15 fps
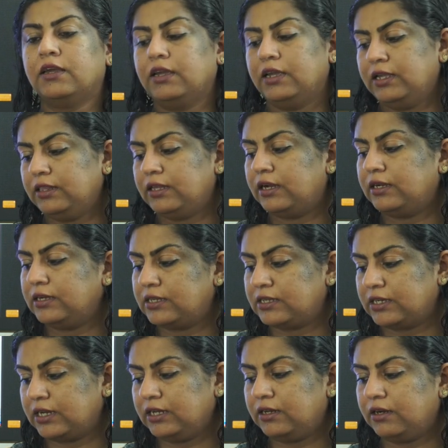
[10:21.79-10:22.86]
In that it
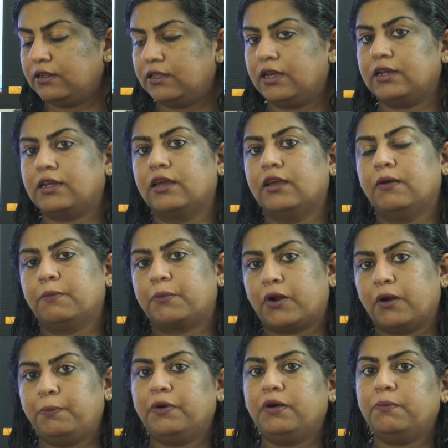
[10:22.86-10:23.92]
stated that
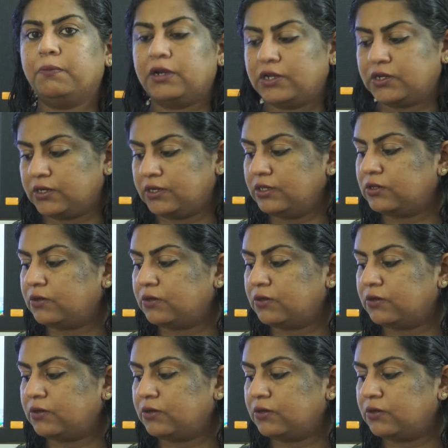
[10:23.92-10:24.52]
proper measures